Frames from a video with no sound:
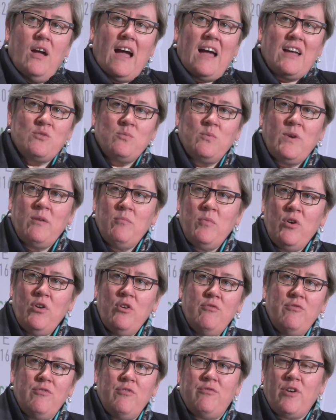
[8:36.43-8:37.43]
as we
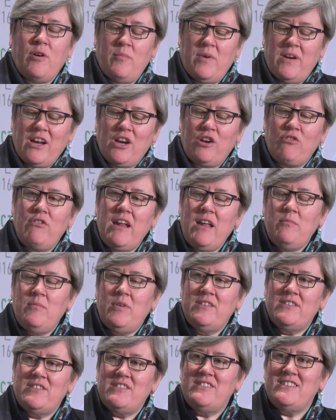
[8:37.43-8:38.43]
move from an
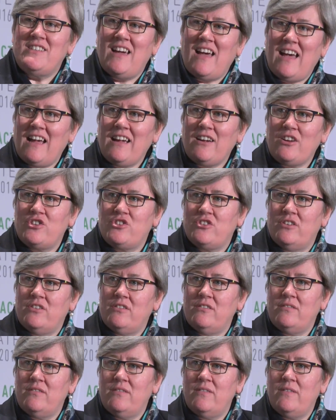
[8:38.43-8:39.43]
agreement to
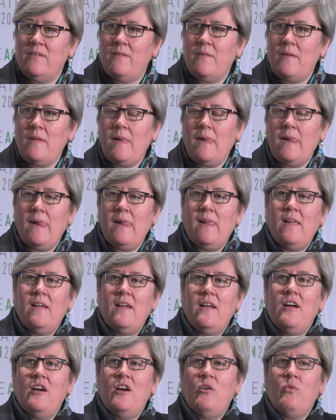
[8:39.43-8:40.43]
action,
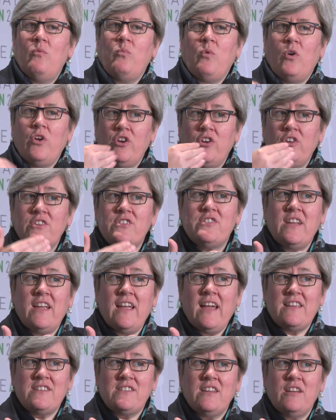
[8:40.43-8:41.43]
what you're going to
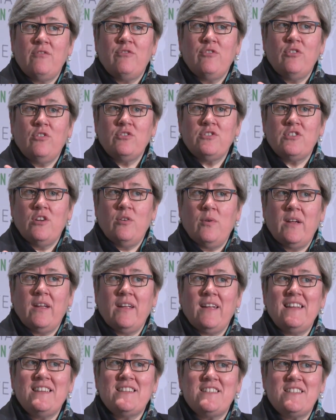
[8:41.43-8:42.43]
see SE for All
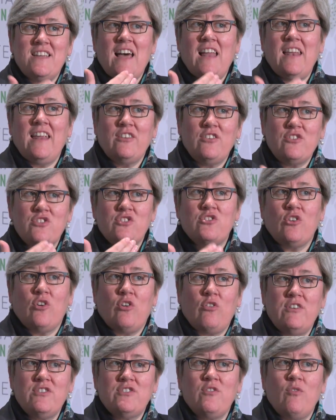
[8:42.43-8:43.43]
doing is telling the
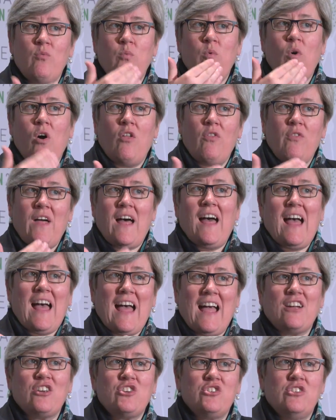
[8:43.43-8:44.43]
stories of what that
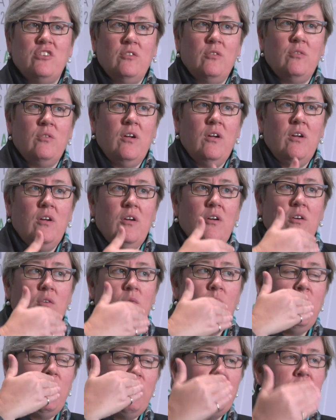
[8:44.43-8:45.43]
action
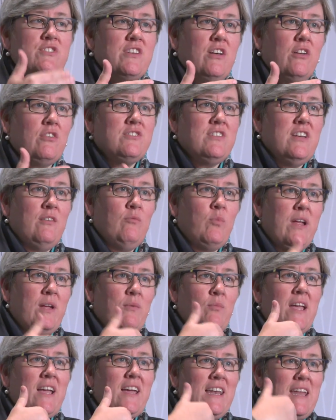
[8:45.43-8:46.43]
will result in. We,
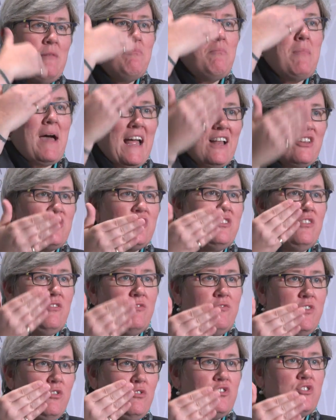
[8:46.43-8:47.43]
we can imagine
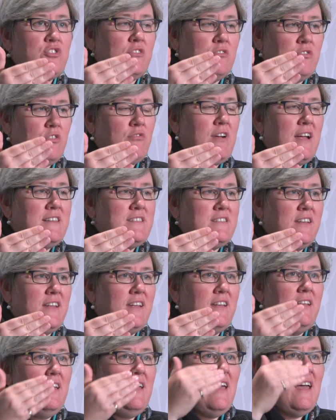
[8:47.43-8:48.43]
the future
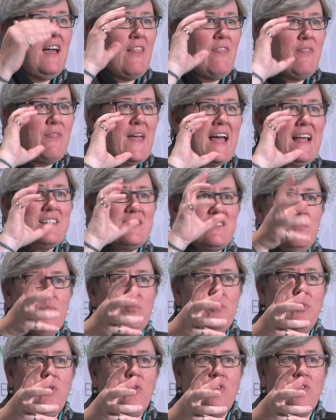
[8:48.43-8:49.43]
already, and that's
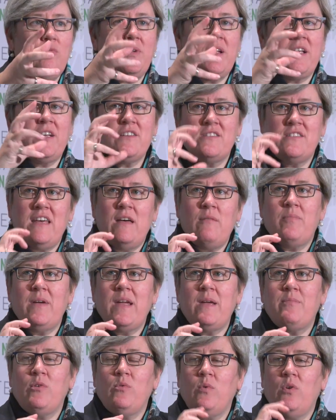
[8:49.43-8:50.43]
important because then
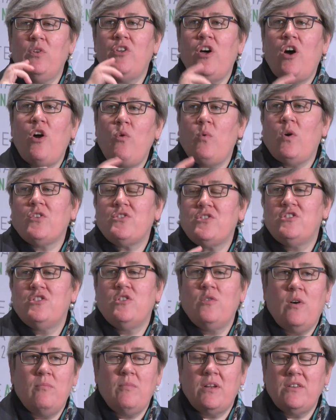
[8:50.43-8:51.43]
people will know what to
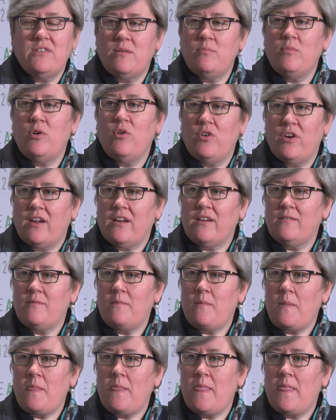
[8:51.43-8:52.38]
do on Monday morning.